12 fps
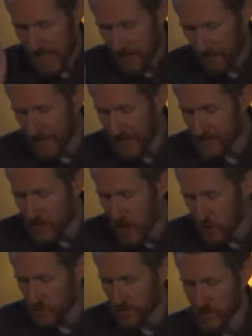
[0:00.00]
If they
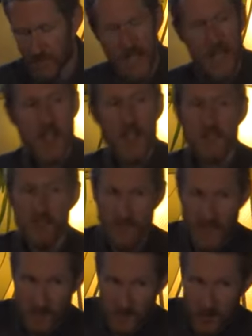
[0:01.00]
don't,
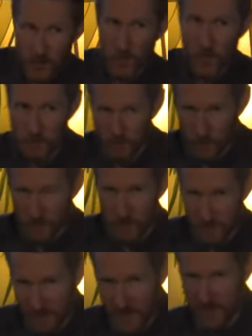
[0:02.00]
they too will prove
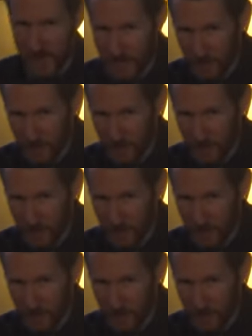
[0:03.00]
to be the